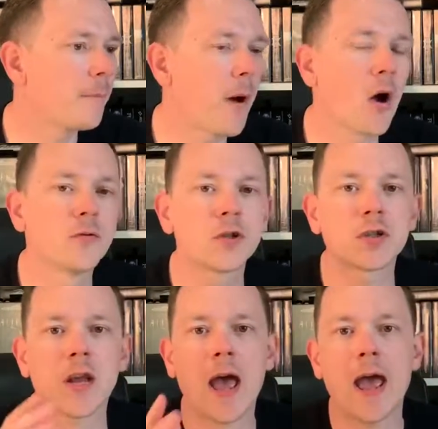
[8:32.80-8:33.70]

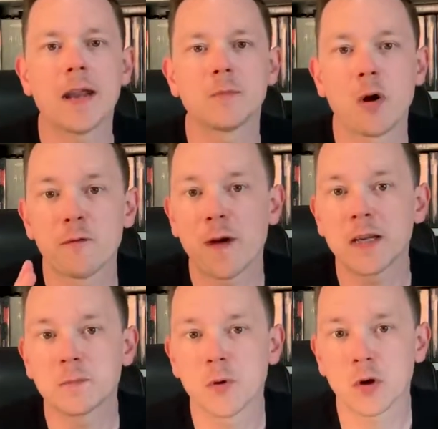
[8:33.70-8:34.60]
posts and my
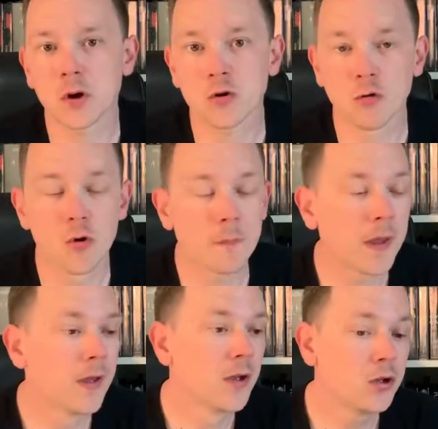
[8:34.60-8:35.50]
Facebook group,
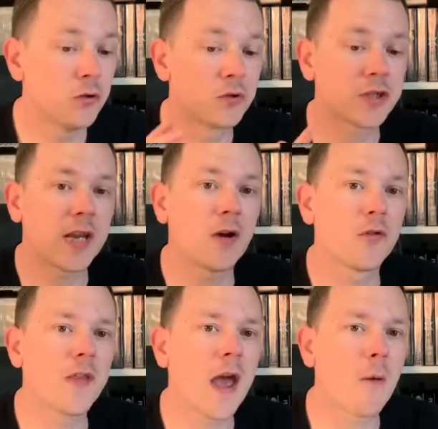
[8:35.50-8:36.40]
you'll see
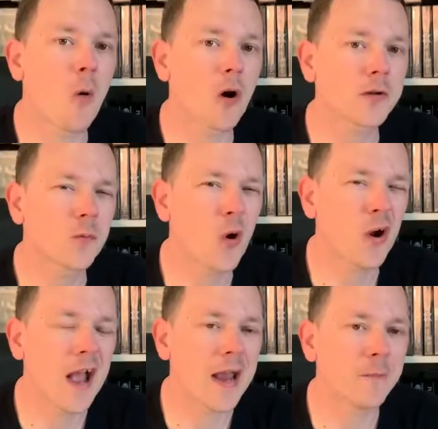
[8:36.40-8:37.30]
on there
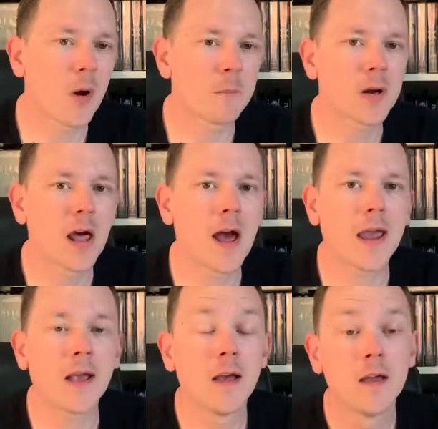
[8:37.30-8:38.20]
what game I'm
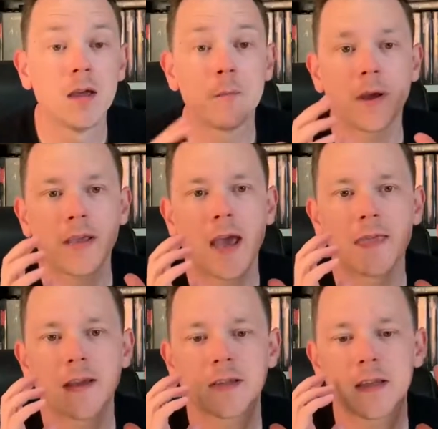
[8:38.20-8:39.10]
playing. But yeah,
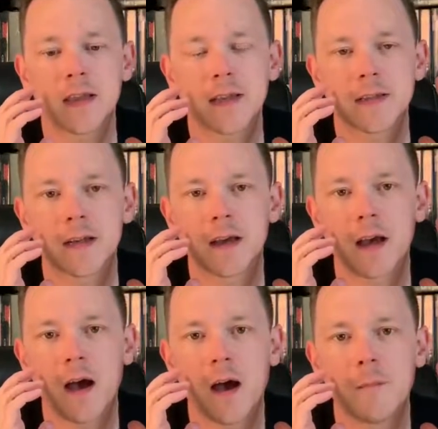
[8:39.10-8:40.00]
there's
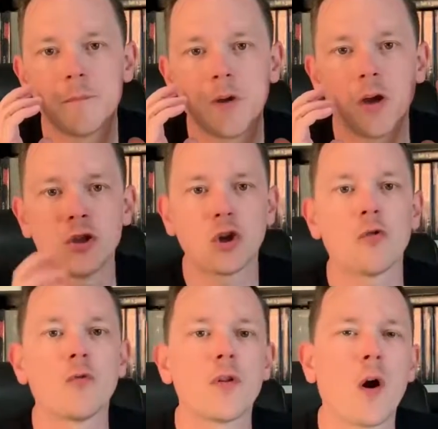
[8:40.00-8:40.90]
a
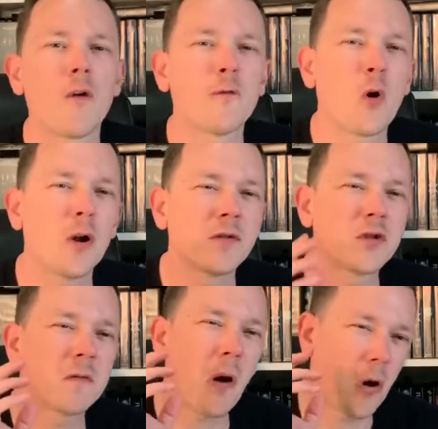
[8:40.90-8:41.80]
genre that I thought
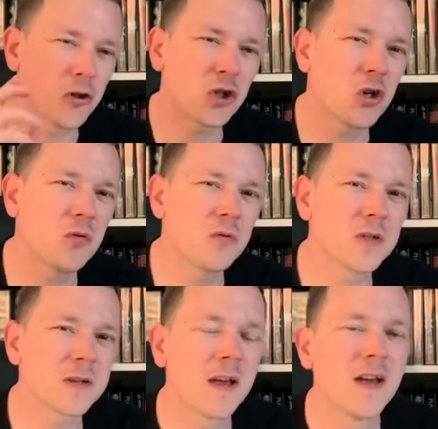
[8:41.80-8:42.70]
I'd
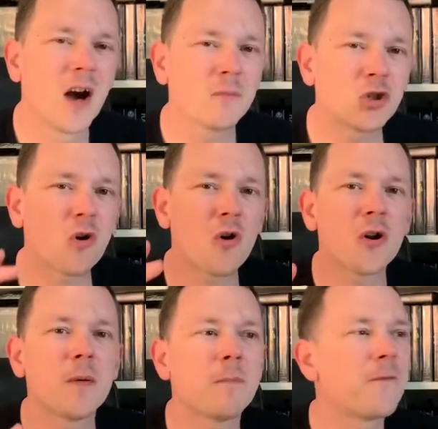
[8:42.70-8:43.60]
choose. I'm
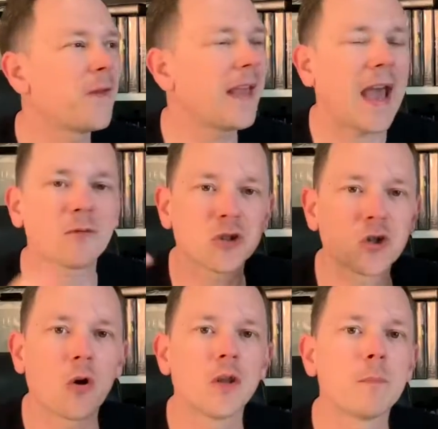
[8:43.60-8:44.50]
trying to think
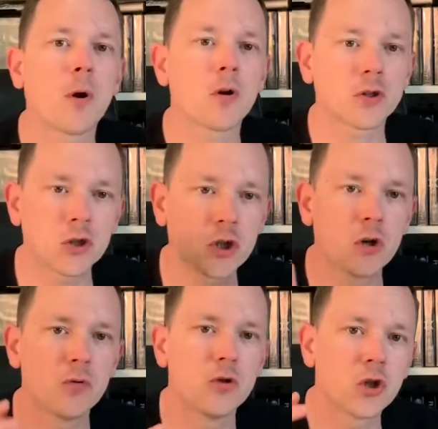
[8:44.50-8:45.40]
outside the box,
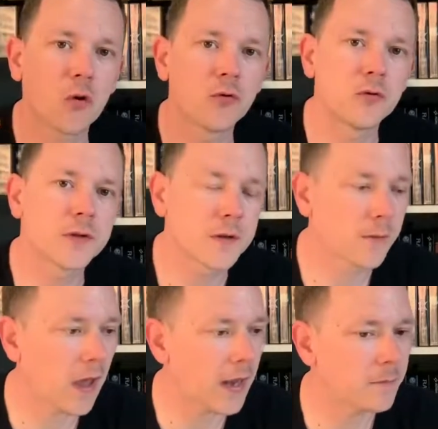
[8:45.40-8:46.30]
choose genres
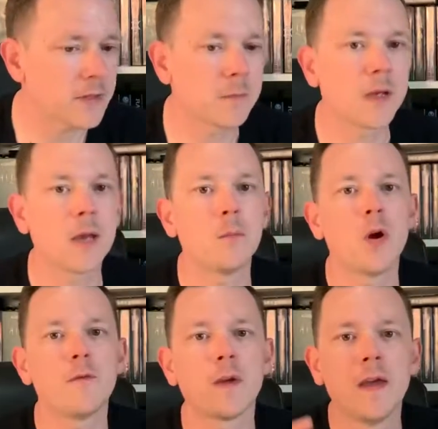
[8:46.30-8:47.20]
of games to begin
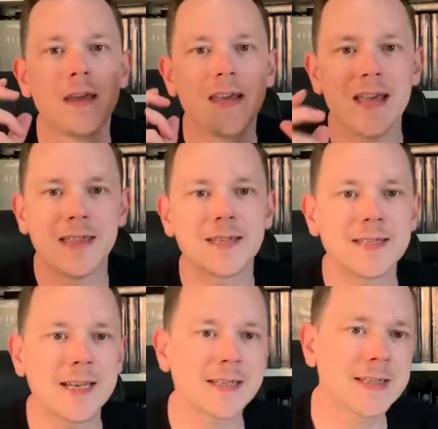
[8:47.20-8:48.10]
with in the
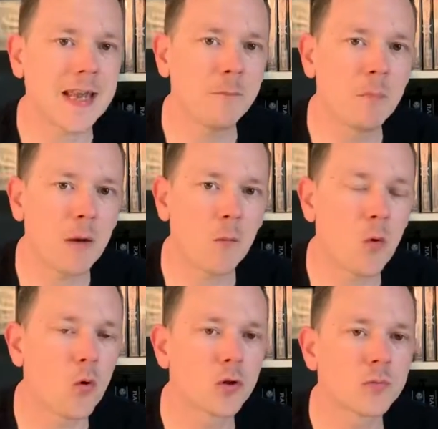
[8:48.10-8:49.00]
16-bit
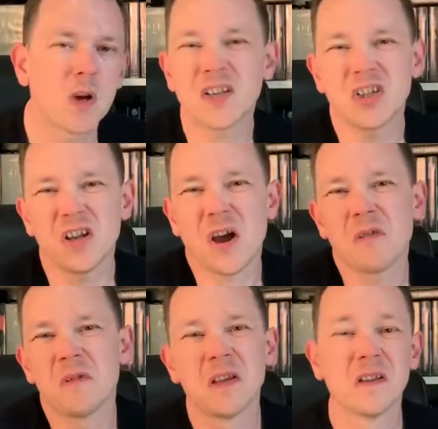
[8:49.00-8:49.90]
wars, which, you
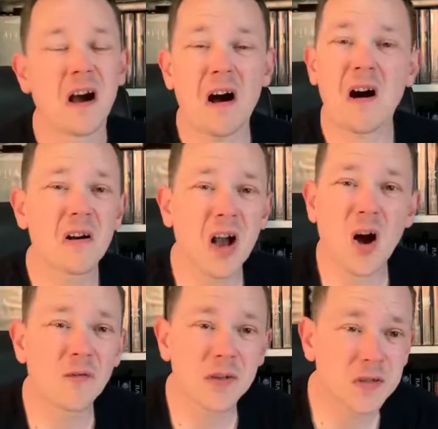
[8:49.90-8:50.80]
know, aren't
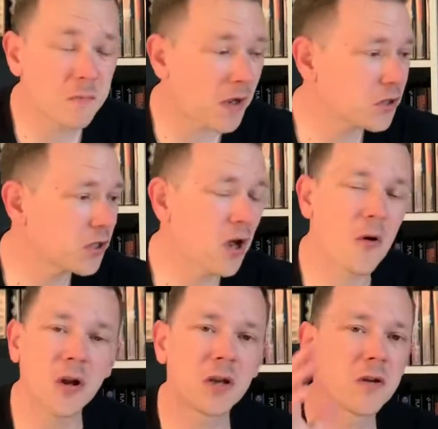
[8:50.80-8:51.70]
covered as much. You
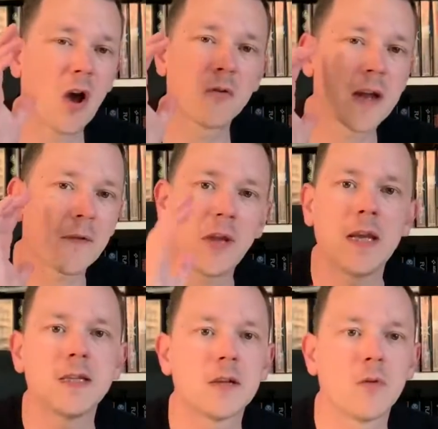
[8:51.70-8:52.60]
know, I could go down the
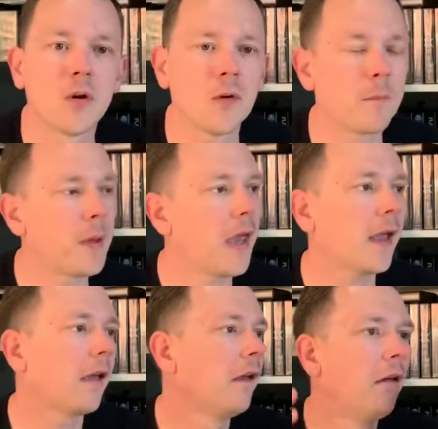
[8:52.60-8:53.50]
easy route and
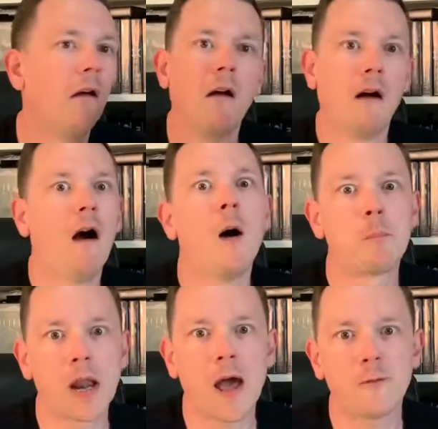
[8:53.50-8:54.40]
pick a
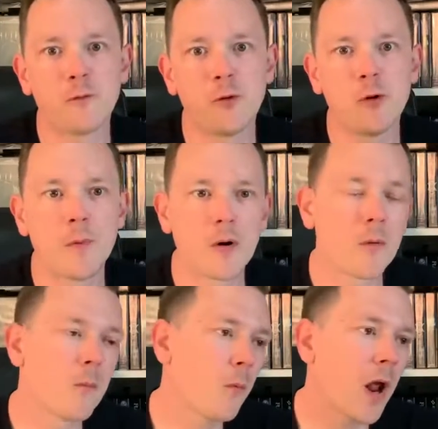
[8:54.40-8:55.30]
platformer,
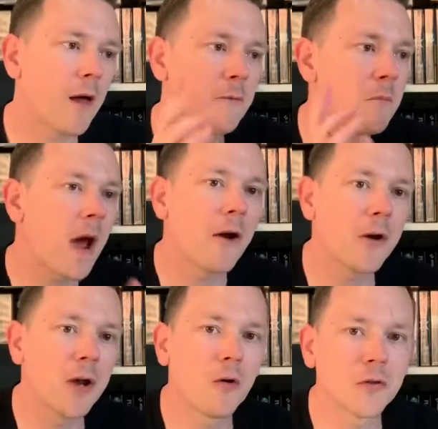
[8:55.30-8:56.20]
and we'll have
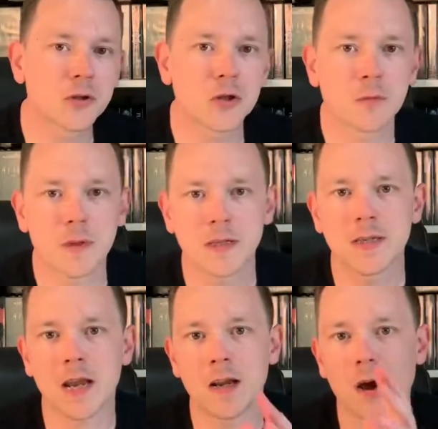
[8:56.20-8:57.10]
Mario on the Super
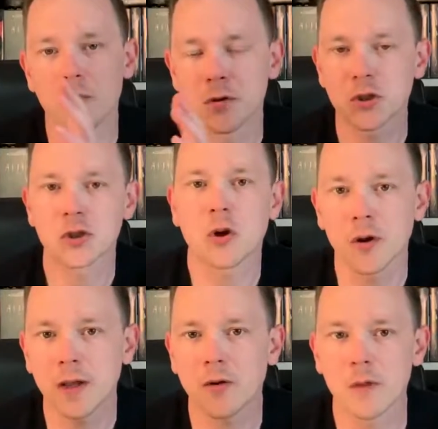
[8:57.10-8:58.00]
Nintendo and
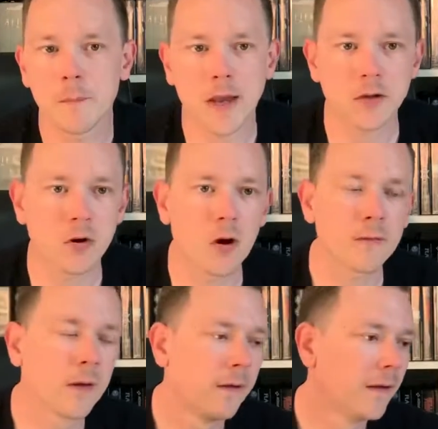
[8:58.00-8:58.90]
Sonic on the Mega Drive.
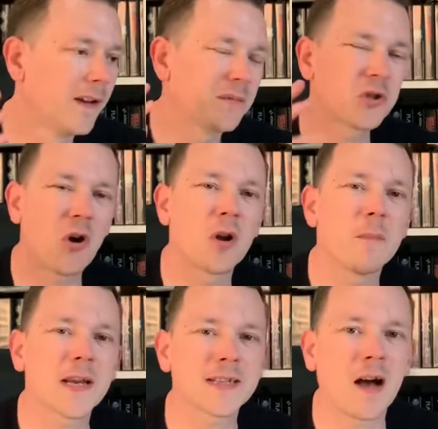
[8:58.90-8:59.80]
Trying to
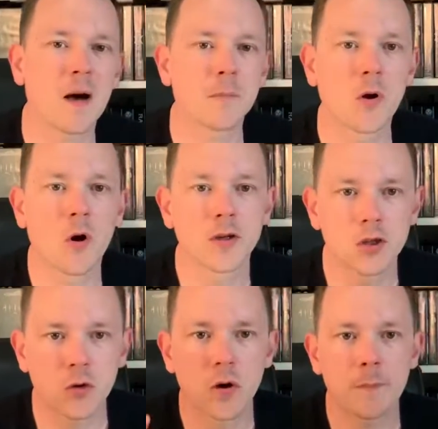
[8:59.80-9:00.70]
mix it up,
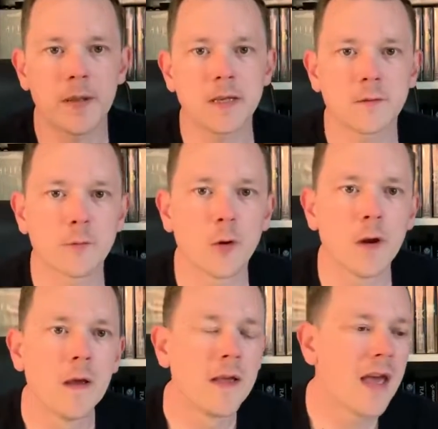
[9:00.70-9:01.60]
guys, do it a bit
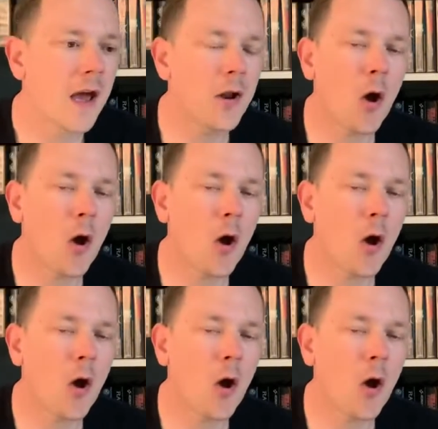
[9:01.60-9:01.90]
different, and